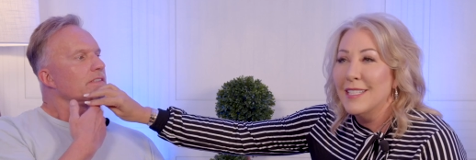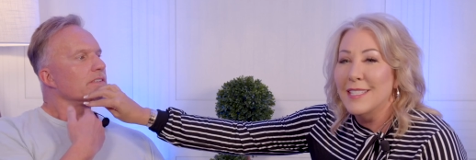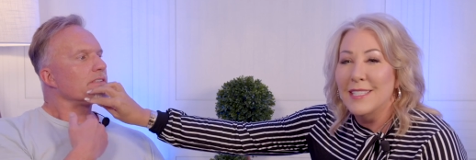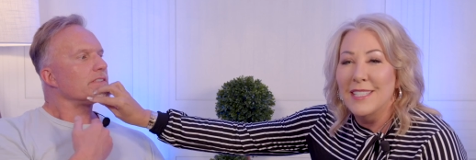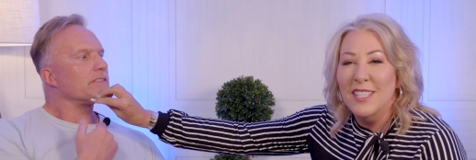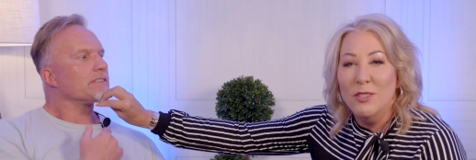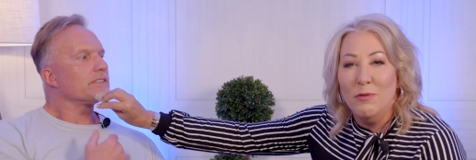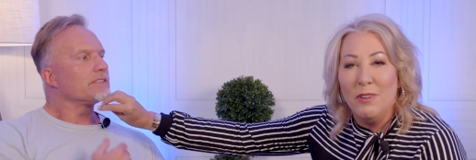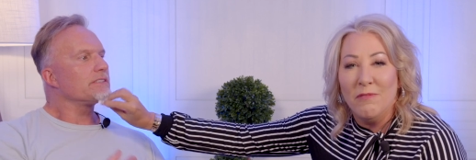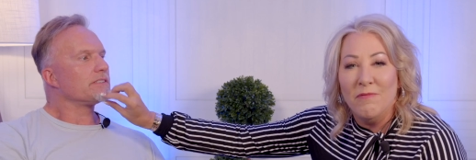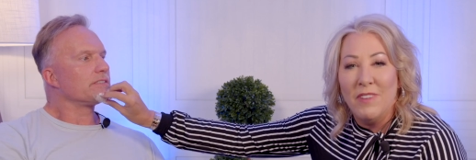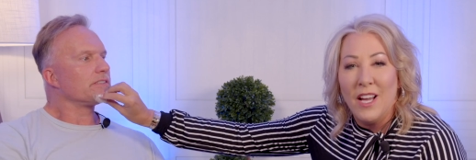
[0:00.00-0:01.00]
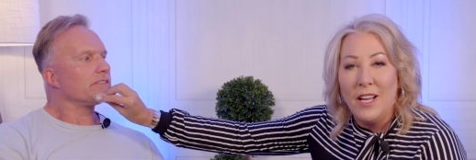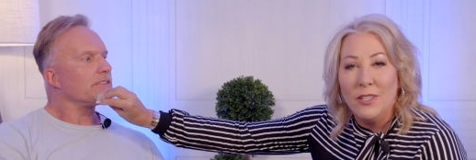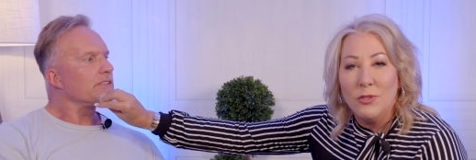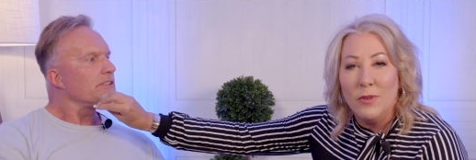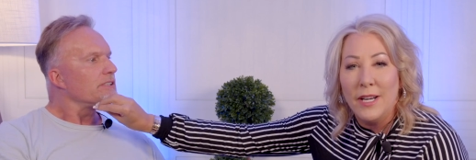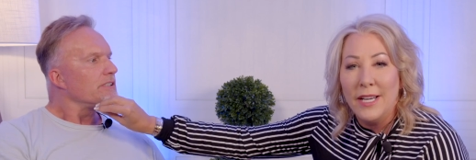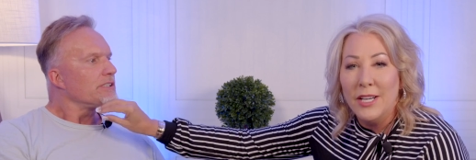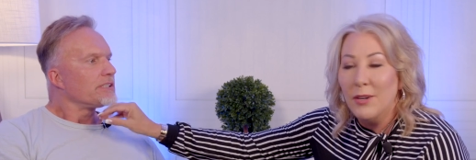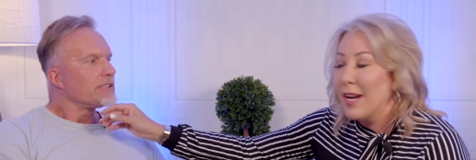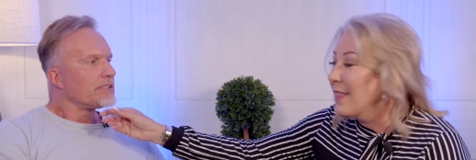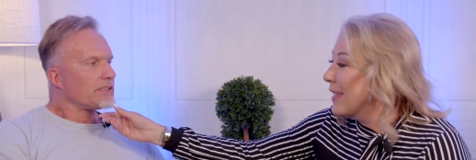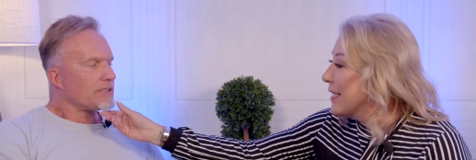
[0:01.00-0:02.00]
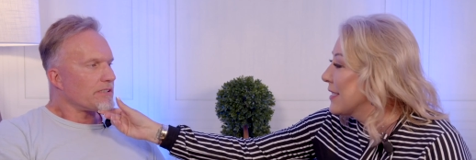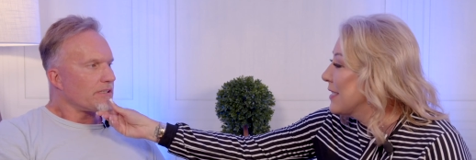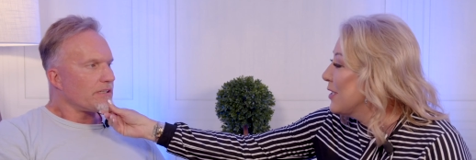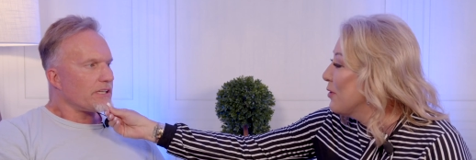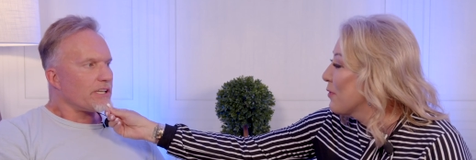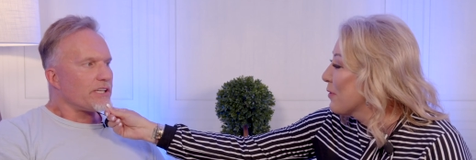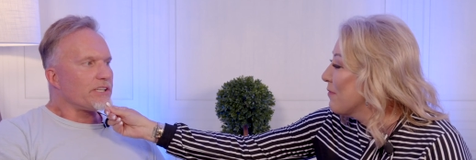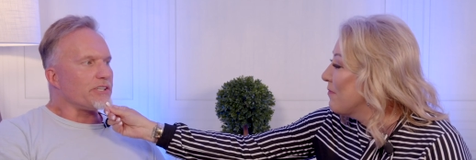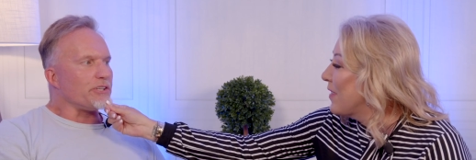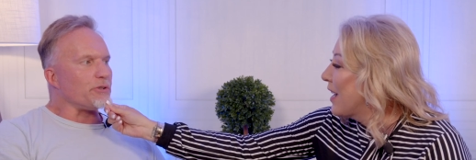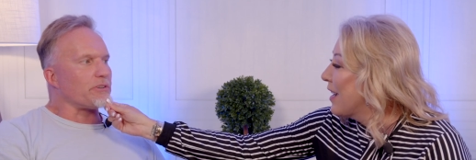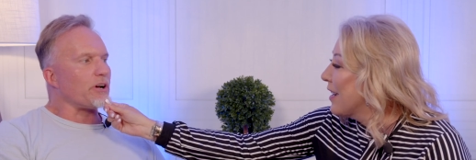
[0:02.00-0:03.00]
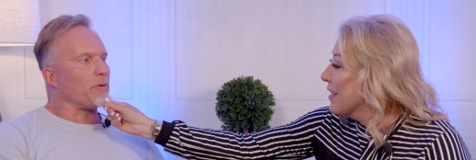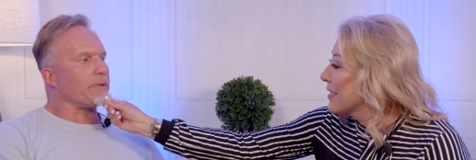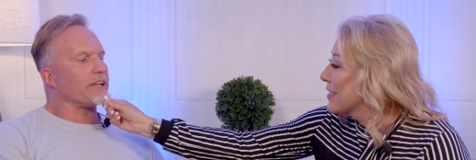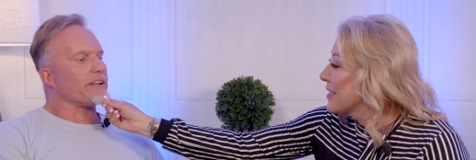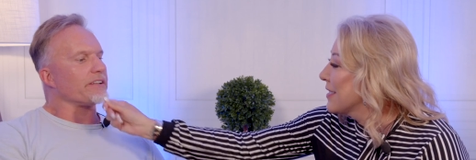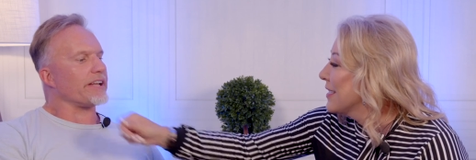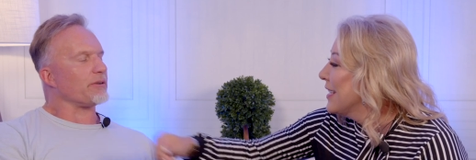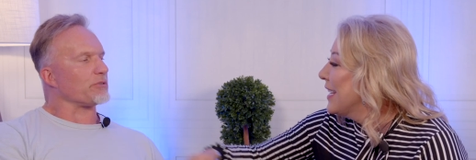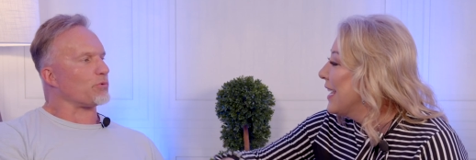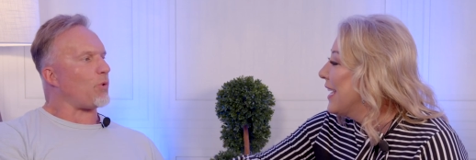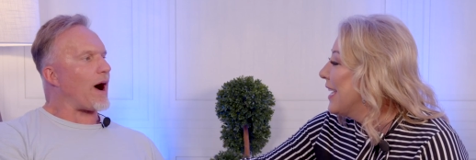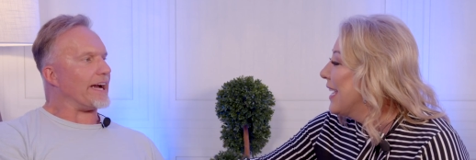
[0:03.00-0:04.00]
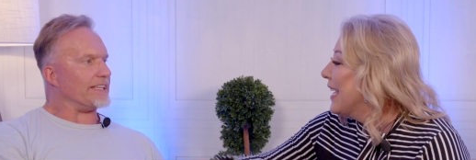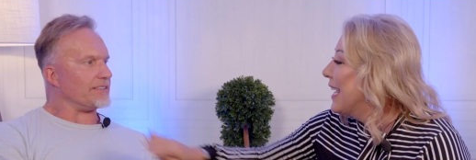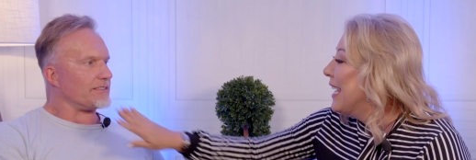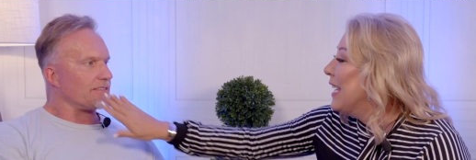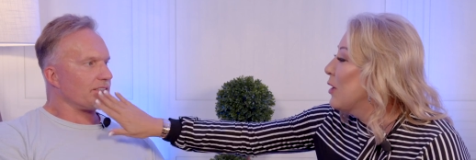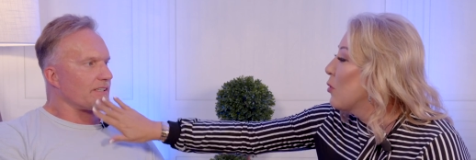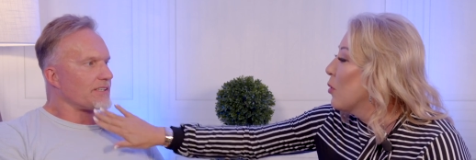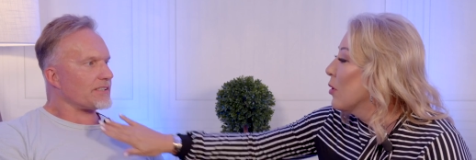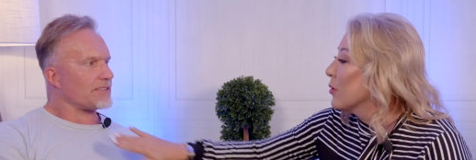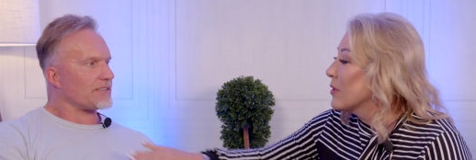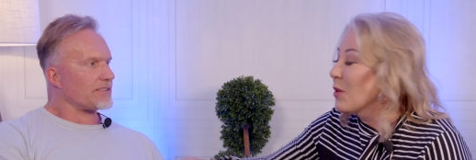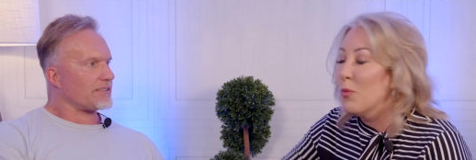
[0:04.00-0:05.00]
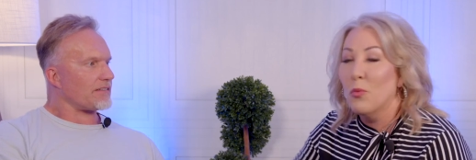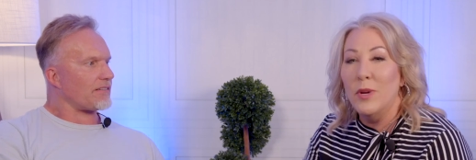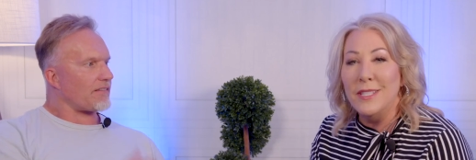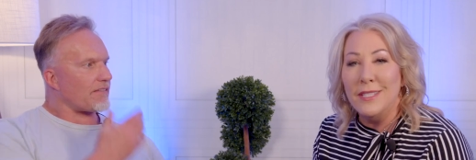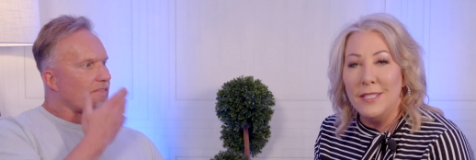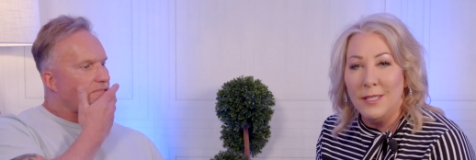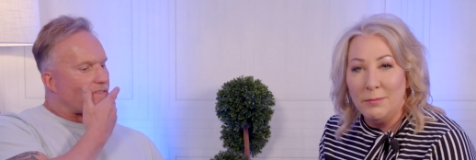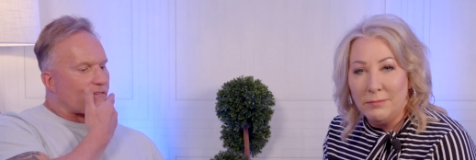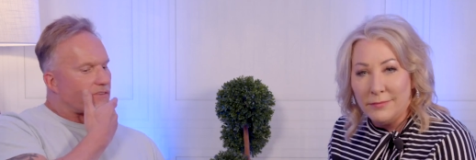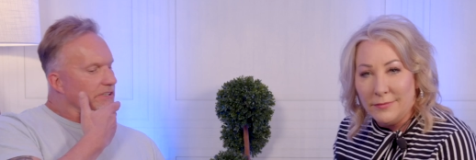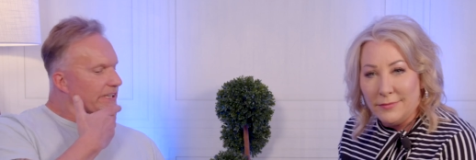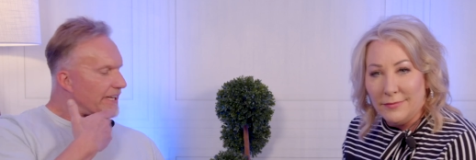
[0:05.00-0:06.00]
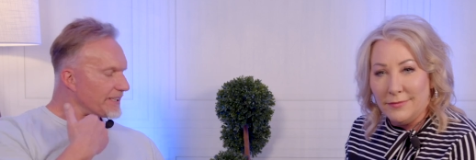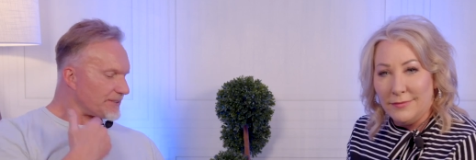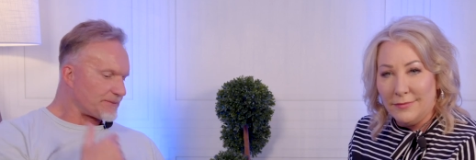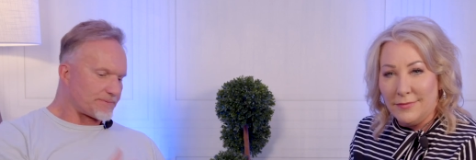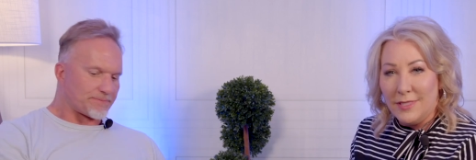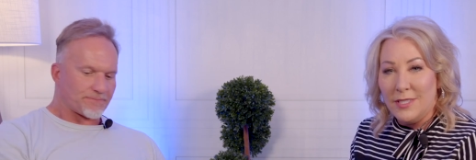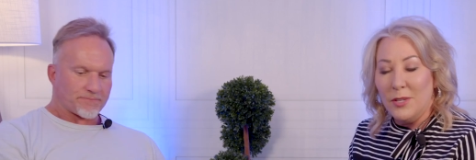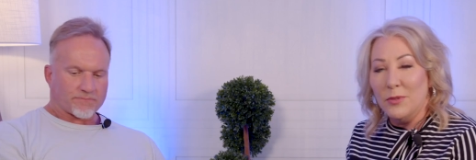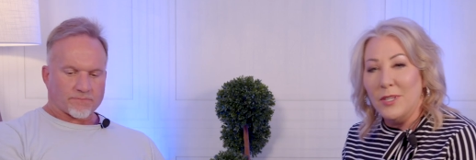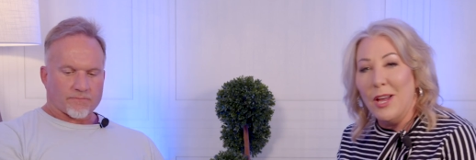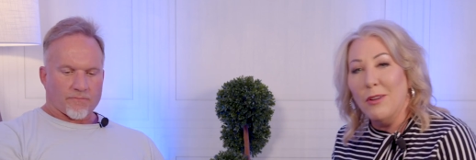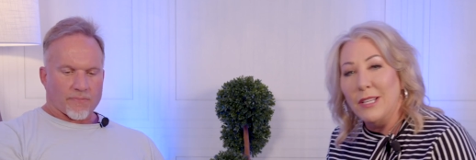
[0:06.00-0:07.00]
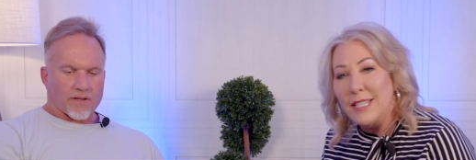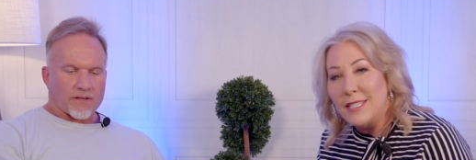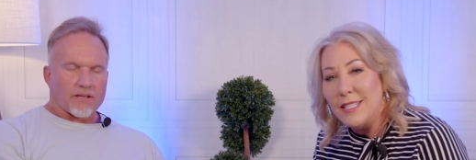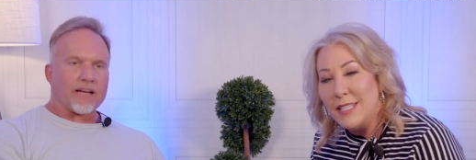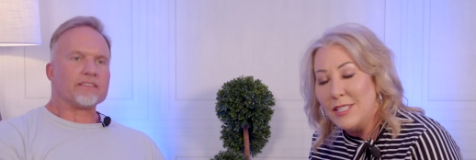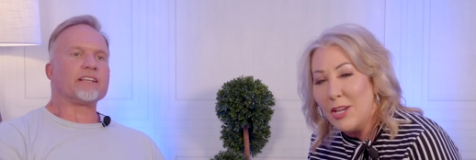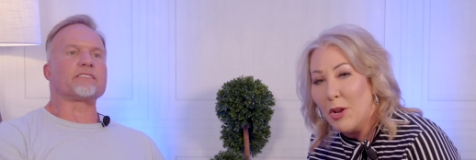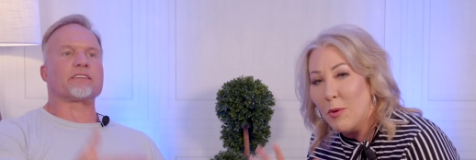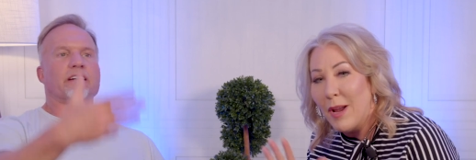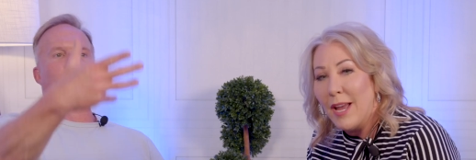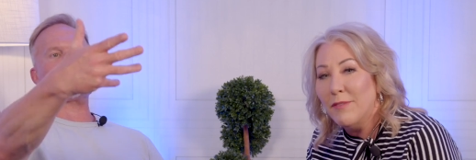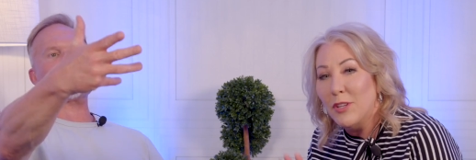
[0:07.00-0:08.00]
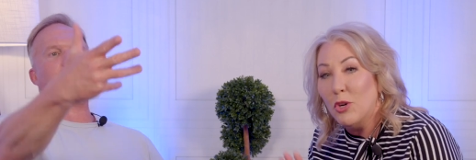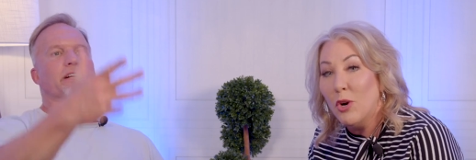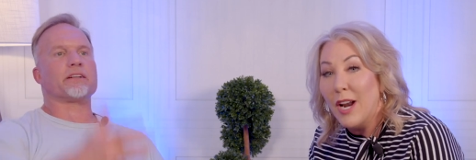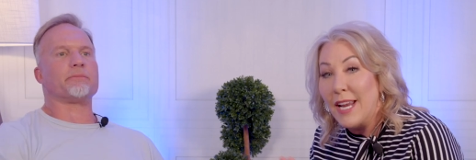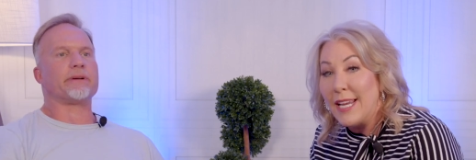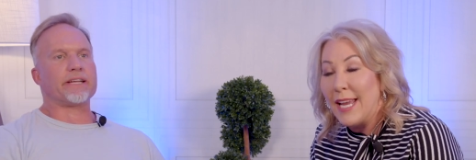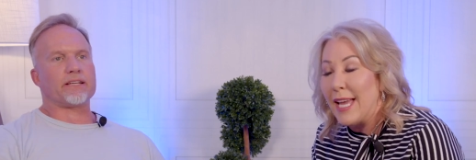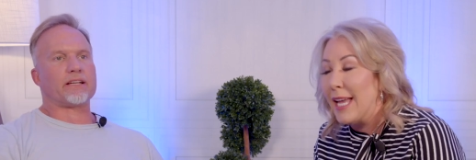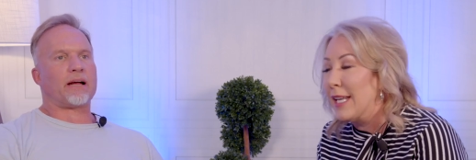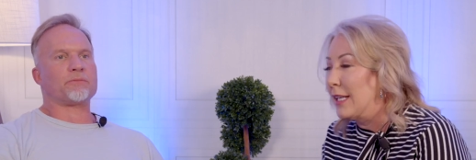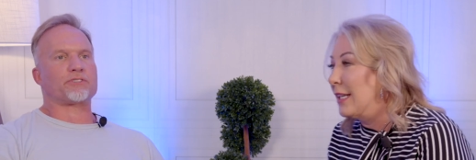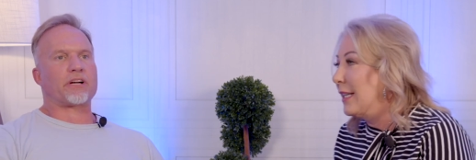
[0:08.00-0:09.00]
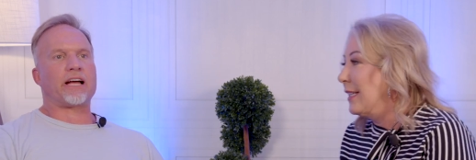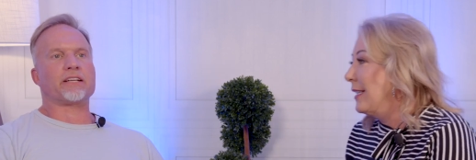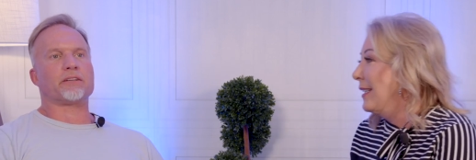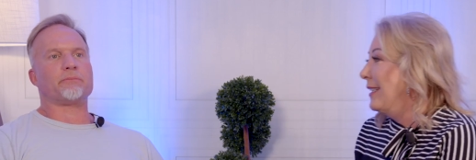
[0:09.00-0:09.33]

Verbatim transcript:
Speaker 1: this silver fox right here. I think silver fox. You told me the
Speaker 2: other day it was white.
Speaker 1: Equals wisdom. Okay. So y'all listening? Listen, y'all don't I'm have the gray be, yet. I'm
Speaker 2: trying